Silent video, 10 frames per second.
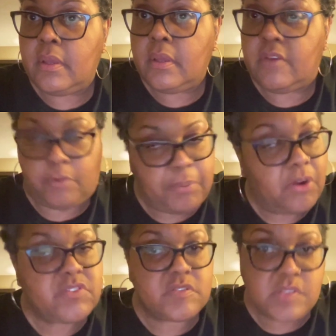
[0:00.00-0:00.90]
If a
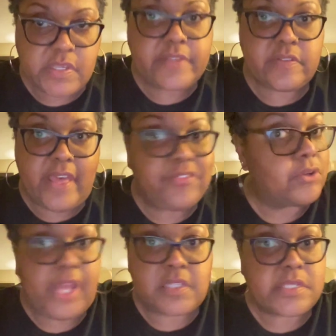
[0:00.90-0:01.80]
person says that,
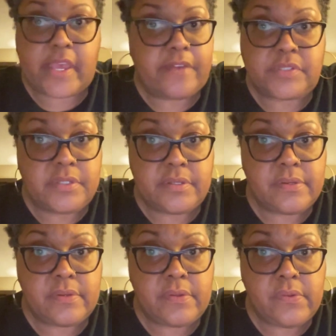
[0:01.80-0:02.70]
they're not saved.
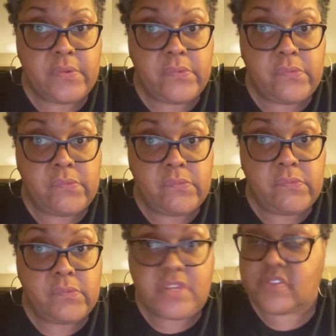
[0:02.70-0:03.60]

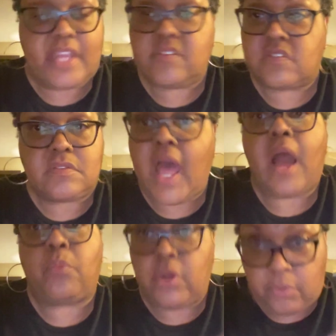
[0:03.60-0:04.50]
Cuz that is
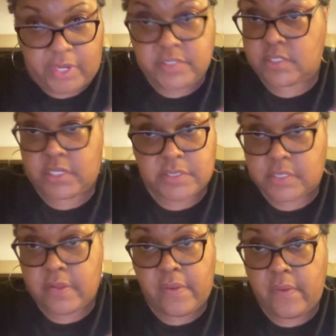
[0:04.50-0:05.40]
not what grace
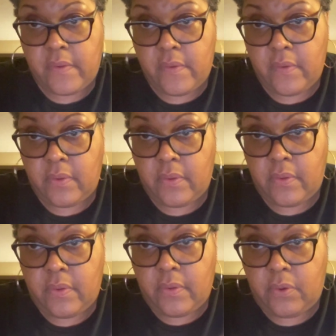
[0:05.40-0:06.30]
is.
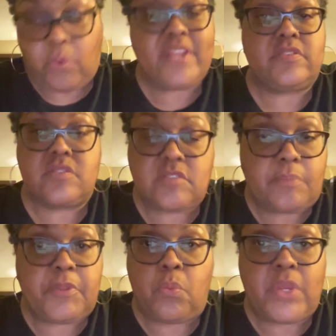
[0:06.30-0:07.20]
Grace is
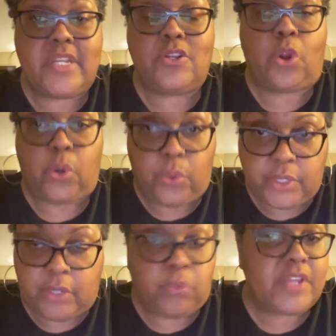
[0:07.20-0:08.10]
something we didn't
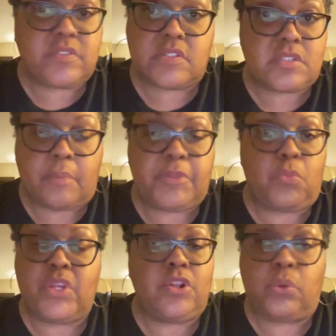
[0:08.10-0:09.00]
earn and grace is
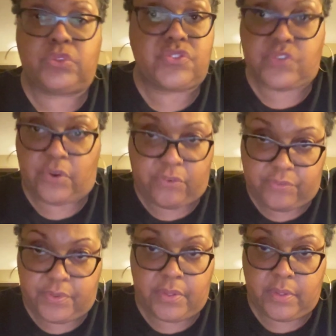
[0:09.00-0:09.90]
something we don't deserve.